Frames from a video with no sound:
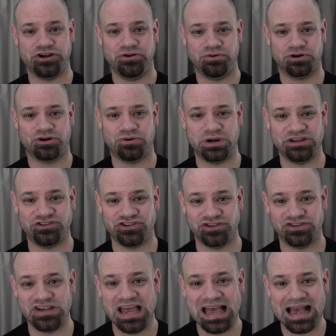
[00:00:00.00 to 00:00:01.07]
your
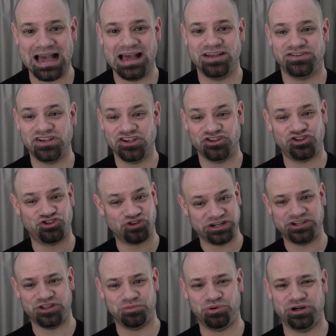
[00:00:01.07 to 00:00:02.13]
questions as
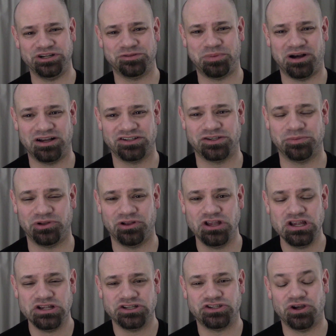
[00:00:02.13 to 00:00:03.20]
straight to the point as possible.
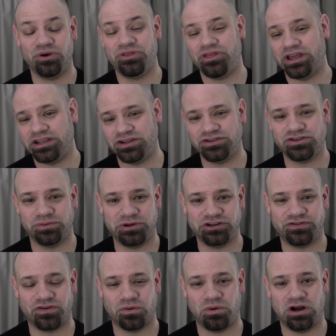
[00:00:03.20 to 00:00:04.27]
So thank you so
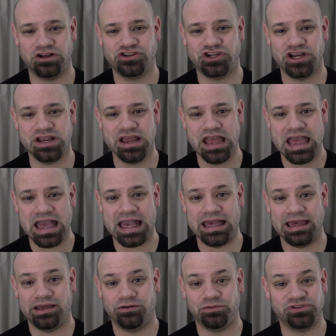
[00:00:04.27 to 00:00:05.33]
much for watching,
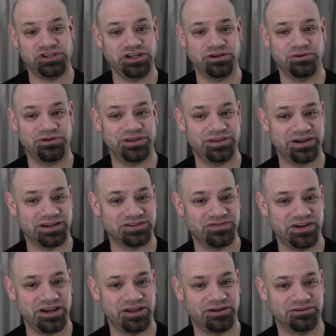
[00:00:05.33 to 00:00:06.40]
and we'll see you in the next video.